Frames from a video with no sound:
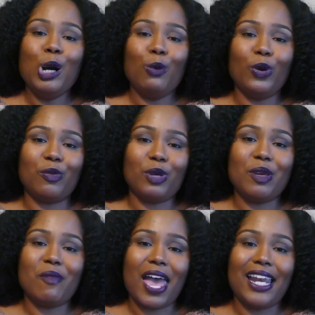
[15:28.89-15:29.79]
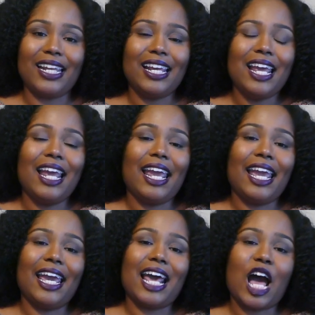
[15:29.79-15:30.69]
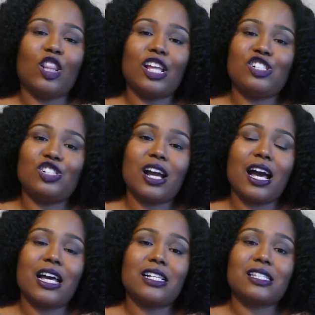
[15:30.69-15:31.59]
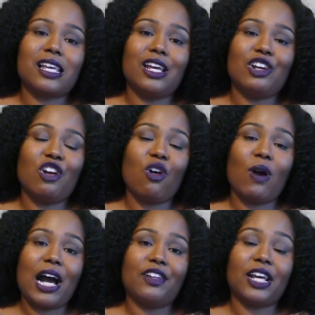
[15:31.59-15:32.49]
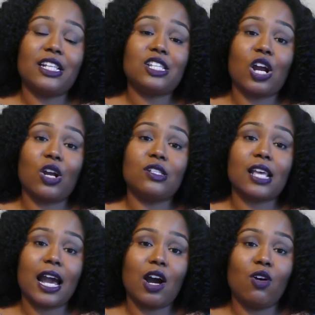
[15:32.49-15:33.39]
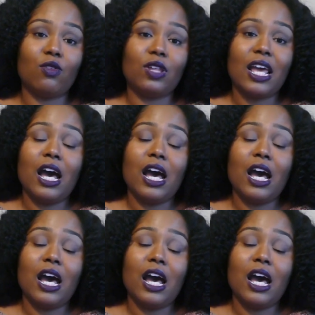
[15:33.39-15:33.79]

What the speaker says: with me and Maddie, and I'll let you guys know how that turns out.